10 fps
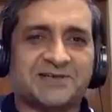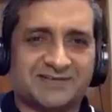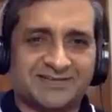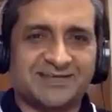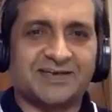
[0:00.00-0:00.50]

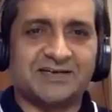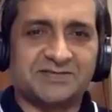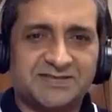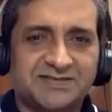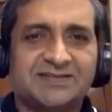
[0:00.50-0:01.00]
Change
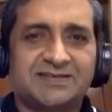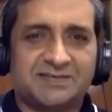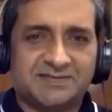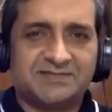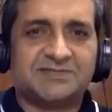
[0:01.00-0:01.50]

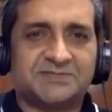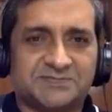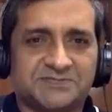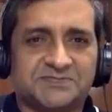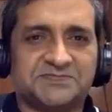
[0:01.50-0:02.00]
management,
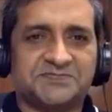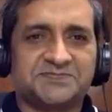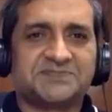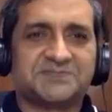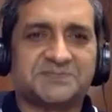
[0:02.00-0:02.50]

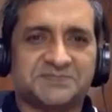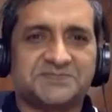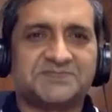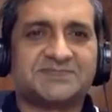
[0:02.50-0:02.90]
communications, culture,